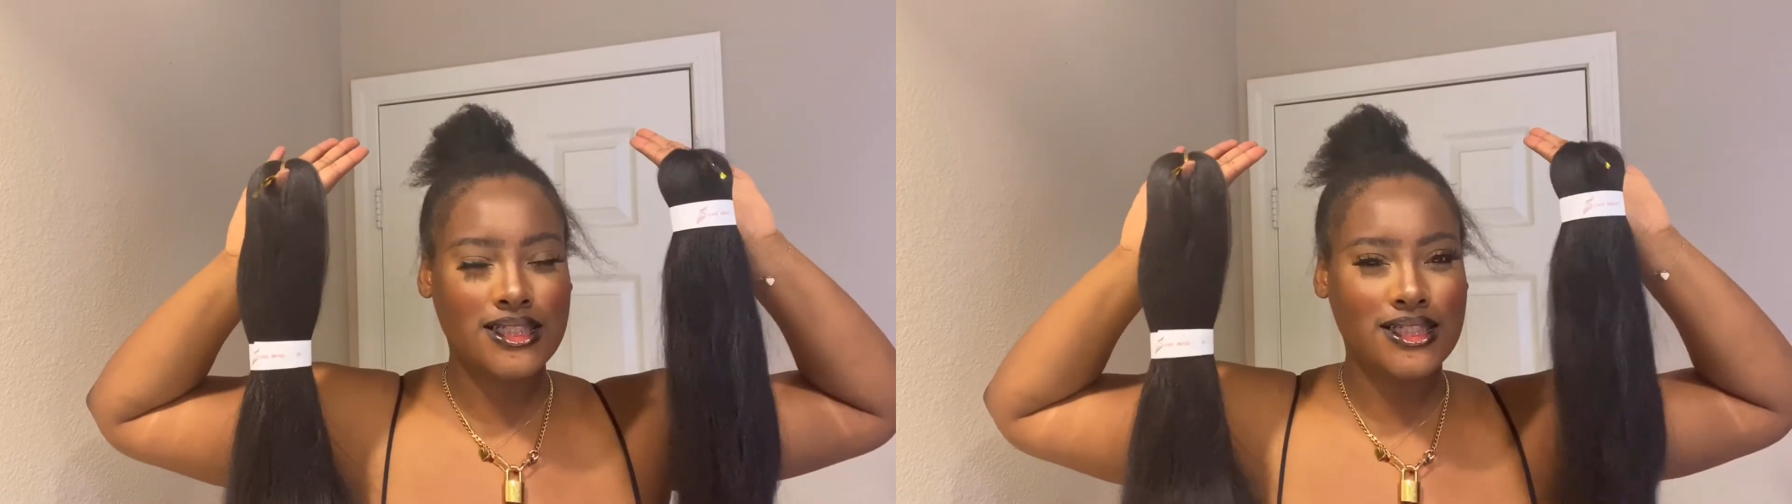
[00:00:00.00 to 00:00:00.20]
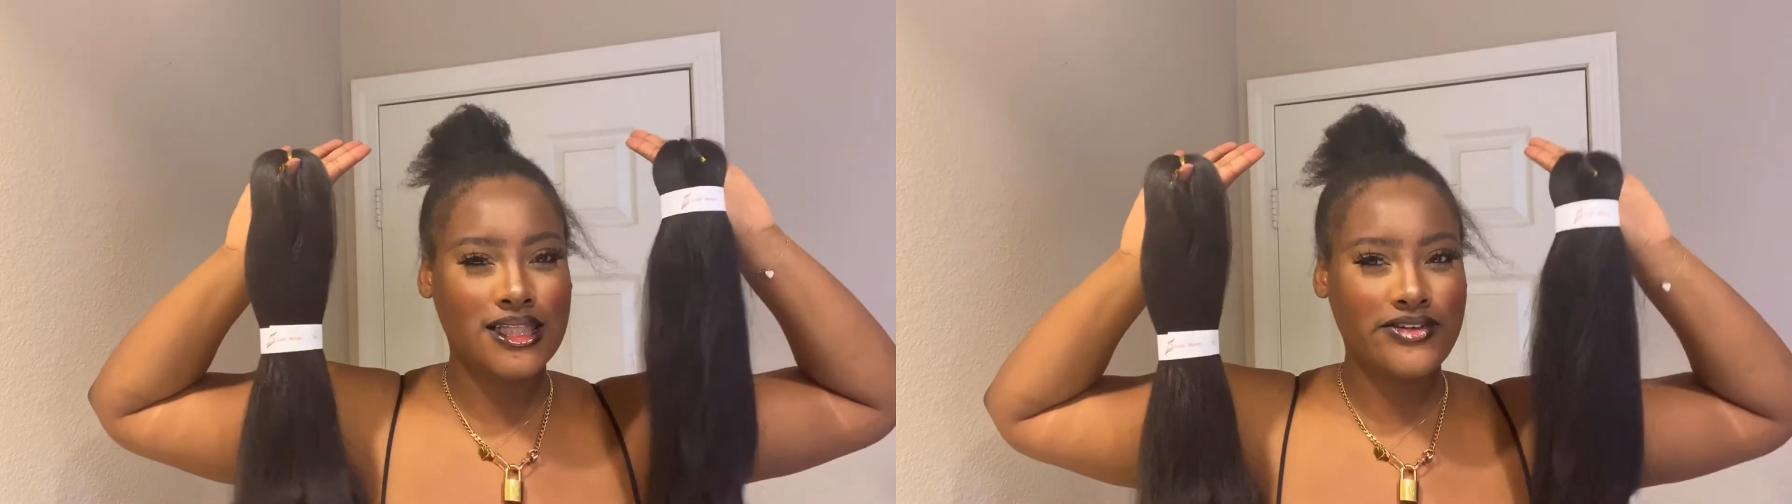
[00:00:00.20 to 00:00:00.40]

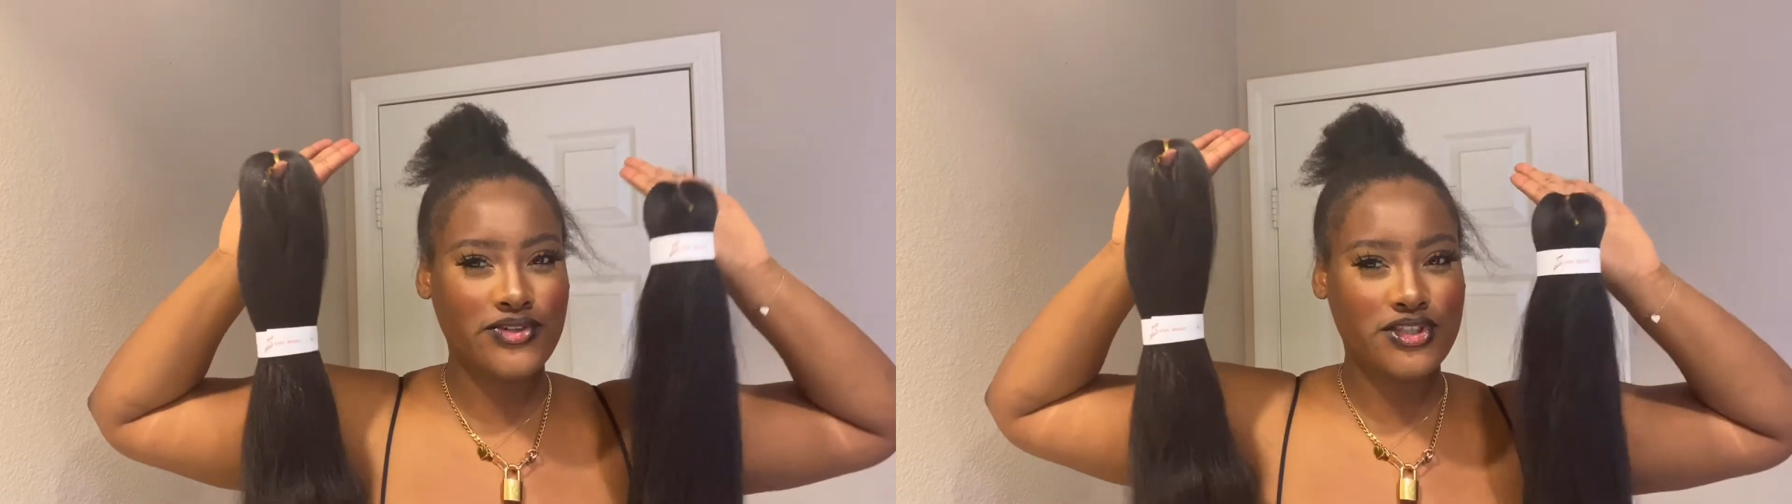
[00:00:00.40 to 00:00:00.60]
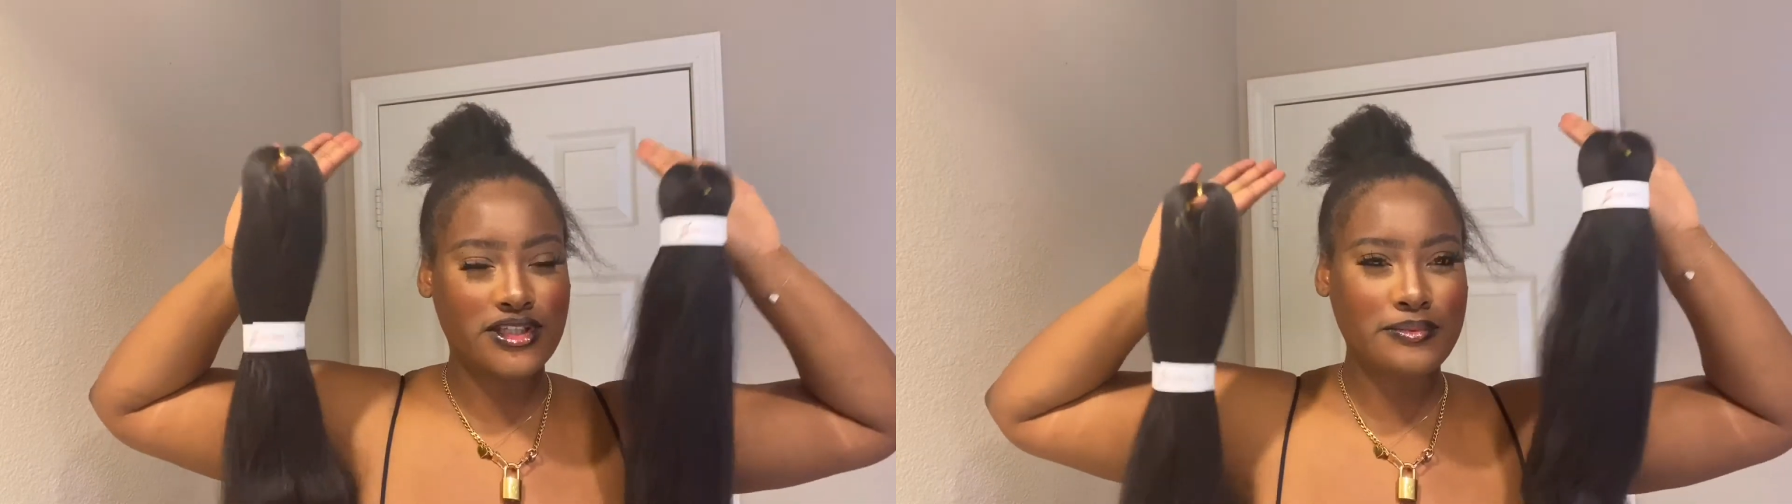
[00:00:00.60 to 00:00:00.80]

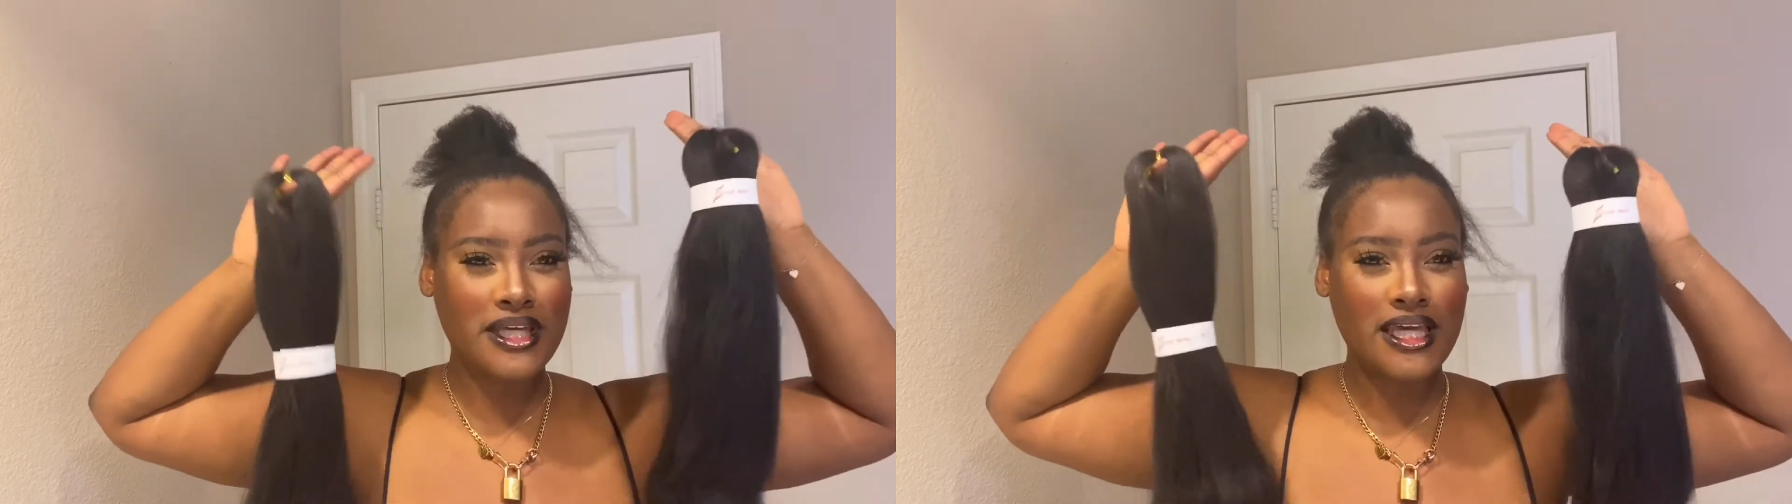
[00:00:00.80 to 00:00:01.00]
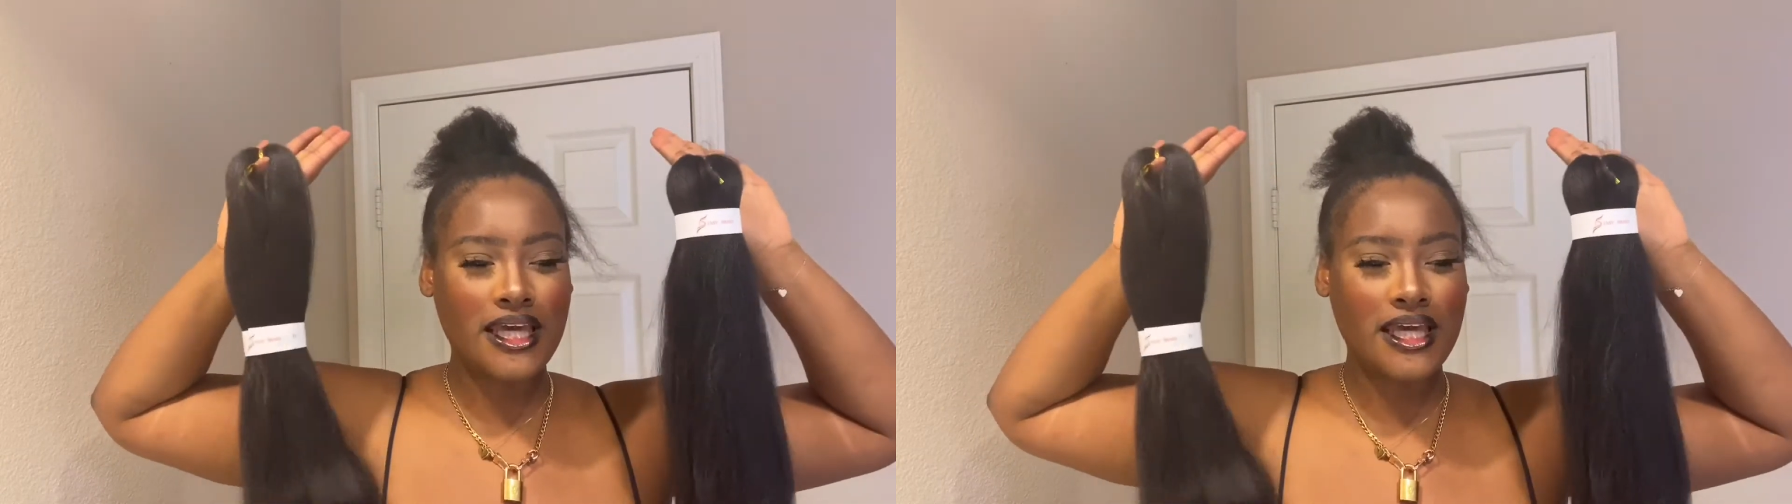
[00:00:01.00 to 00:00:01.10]
delivered to me.